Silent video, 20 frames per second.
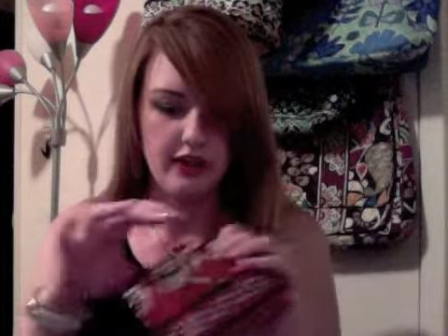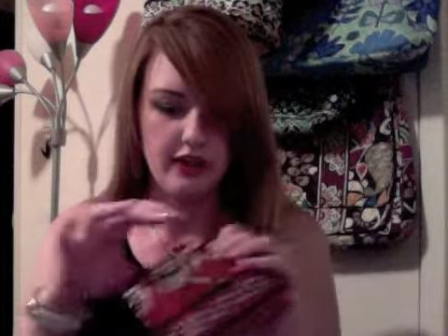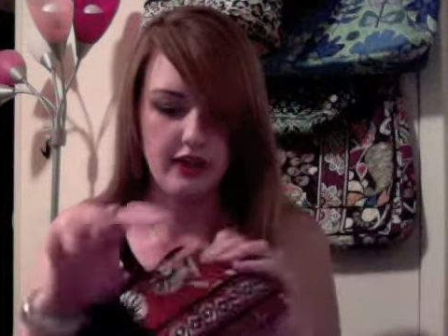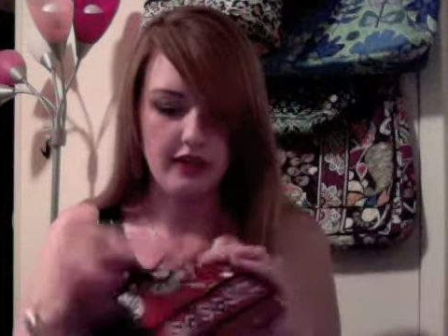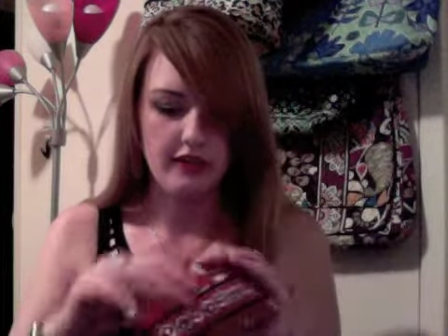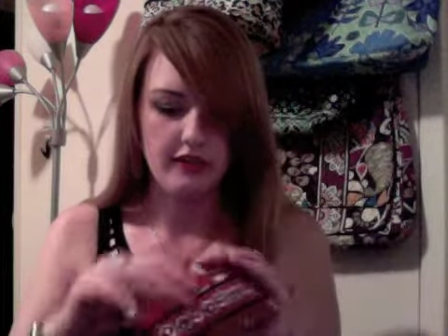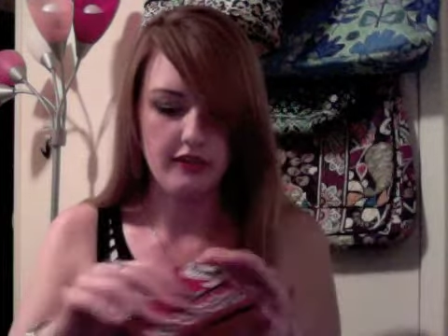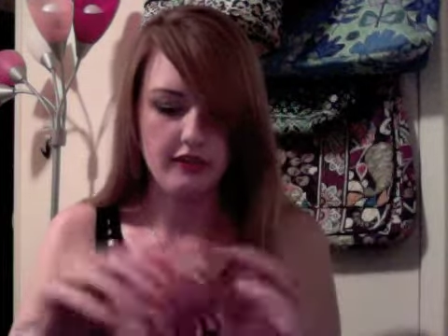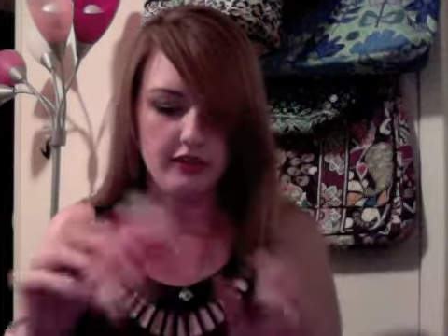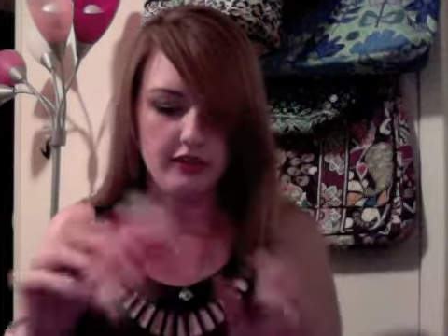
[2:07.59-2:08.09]

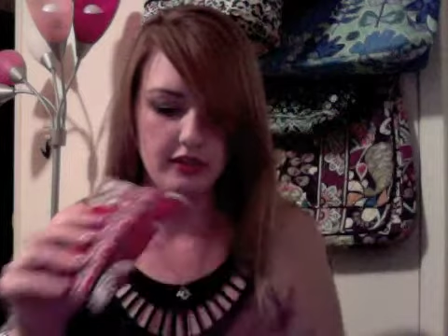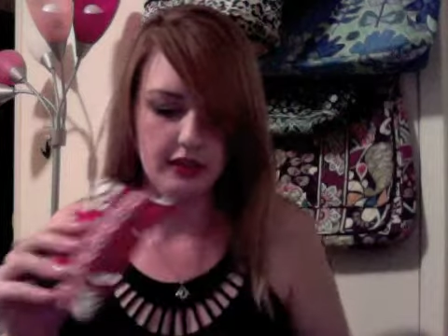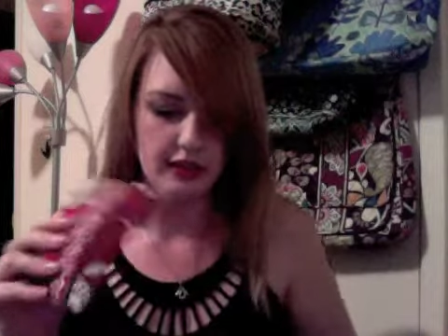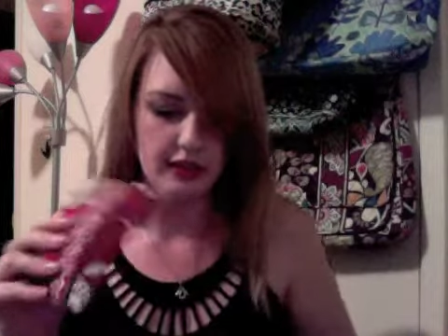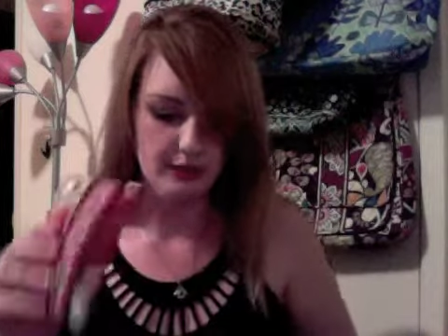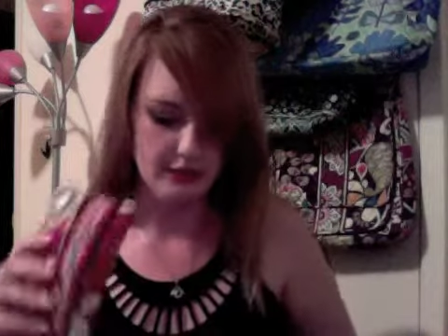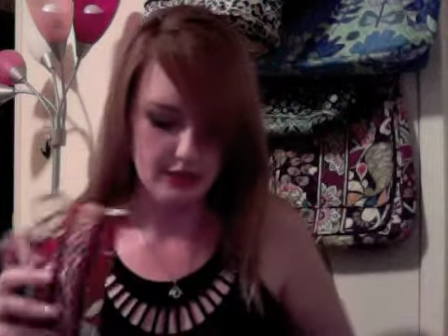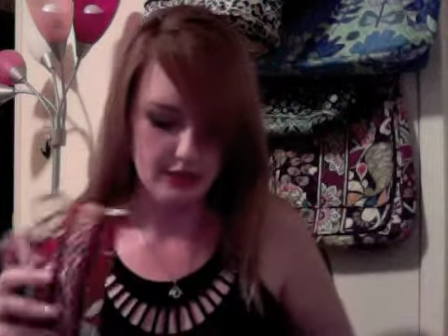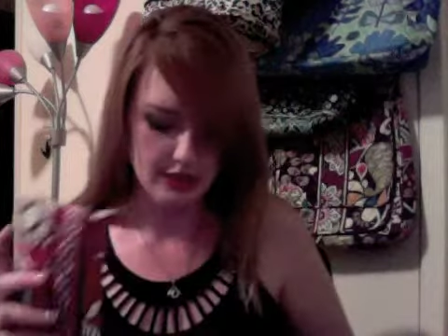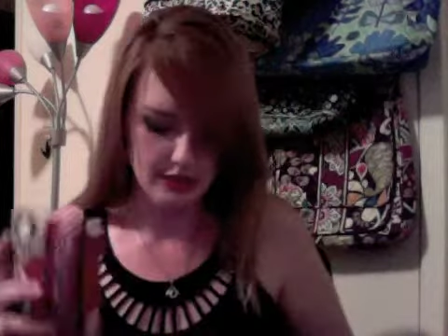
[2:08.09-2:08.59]
kind of
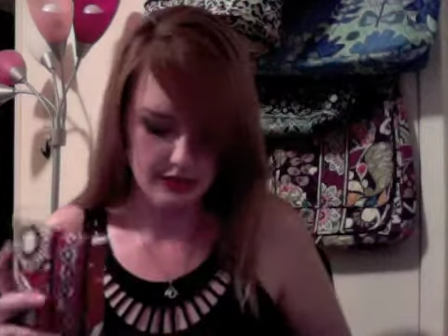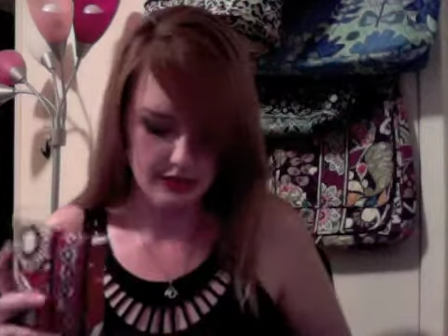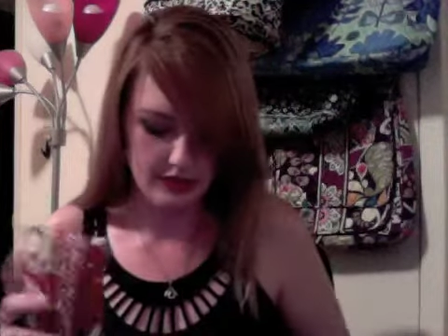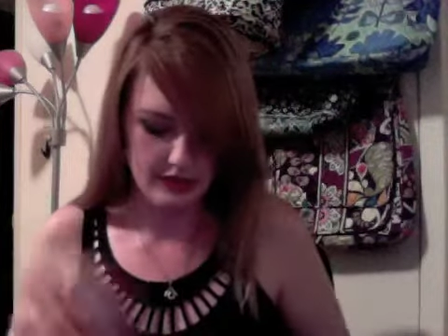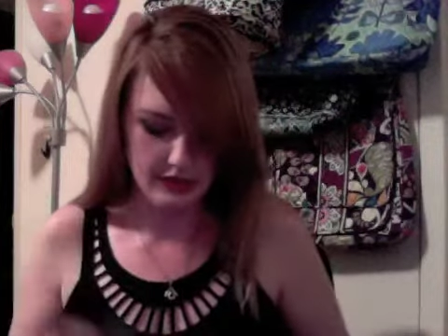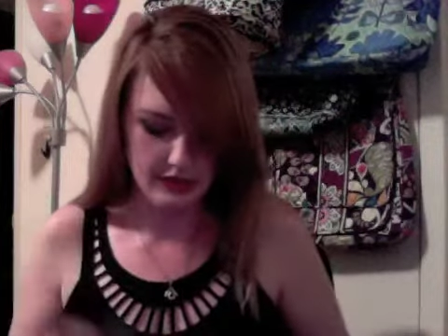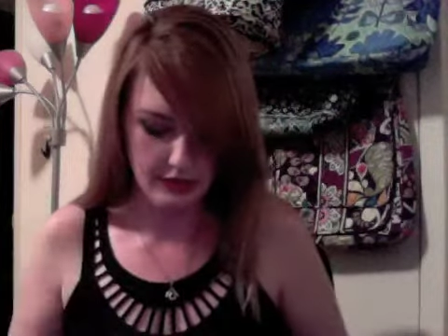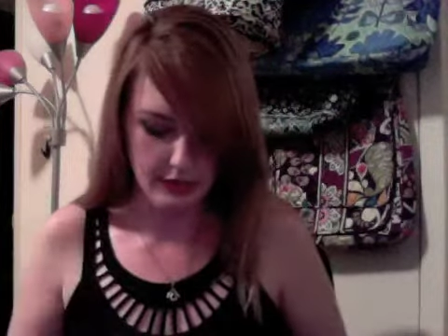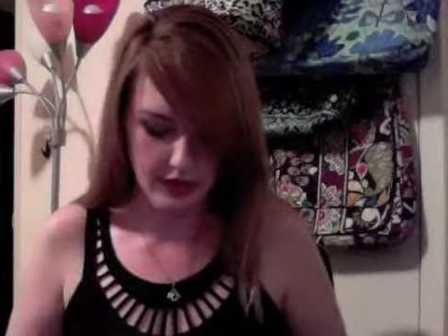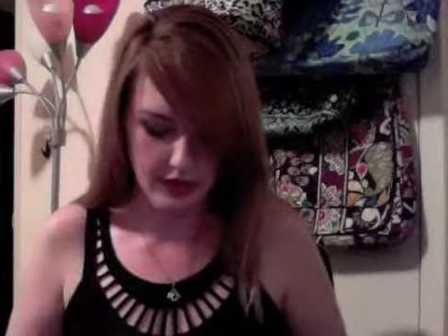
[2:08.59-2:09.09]
slim to
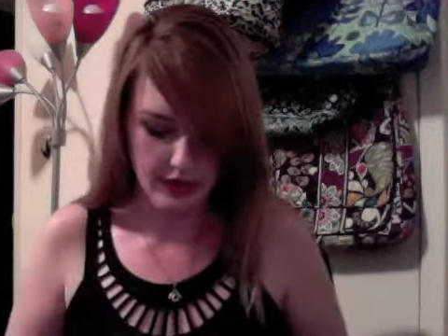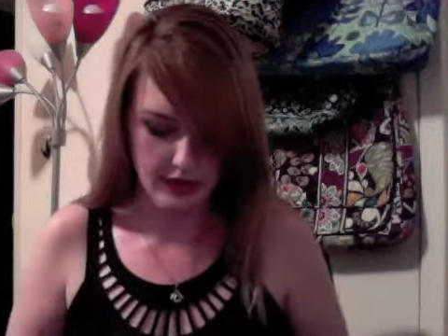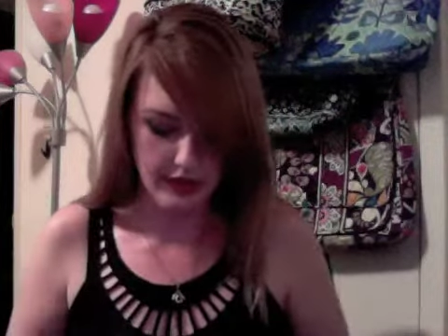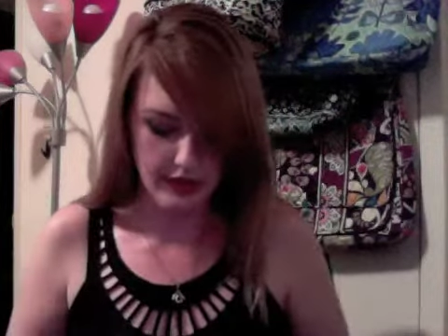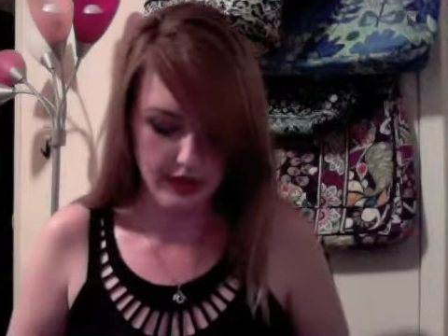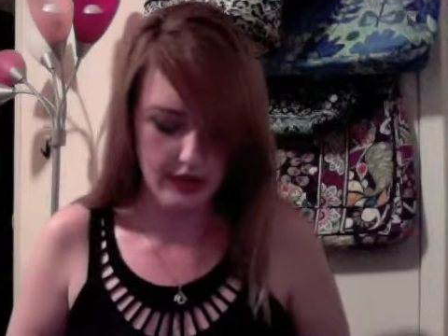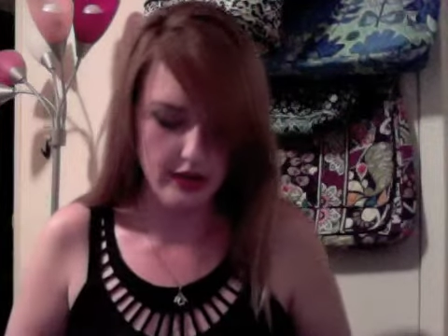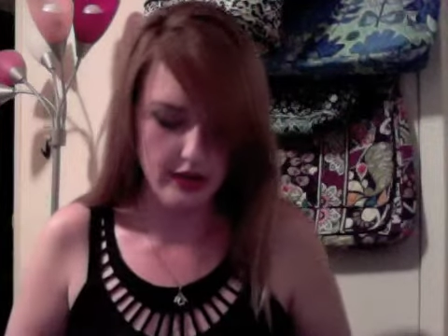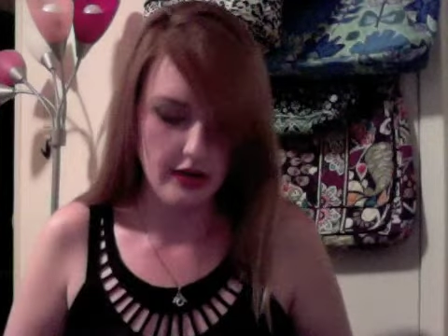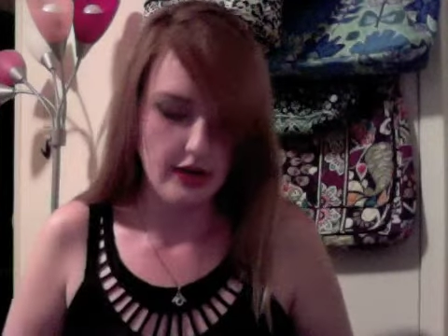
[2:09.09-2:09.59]
just slip it in
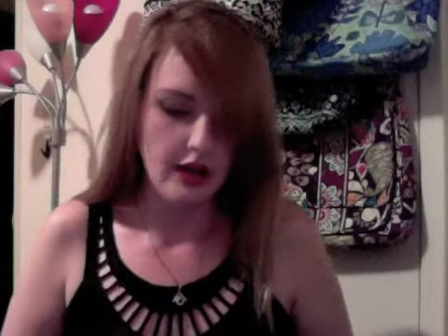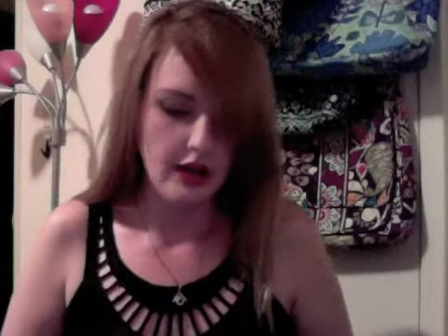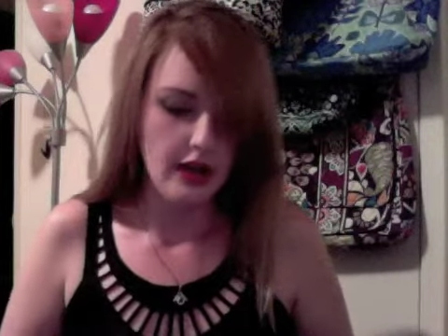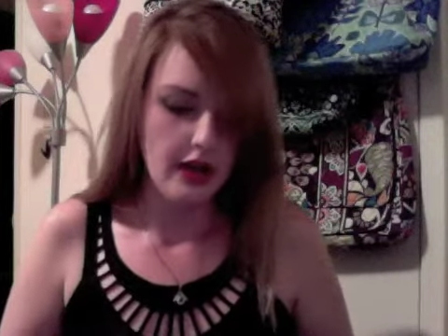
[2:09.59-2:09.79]
there.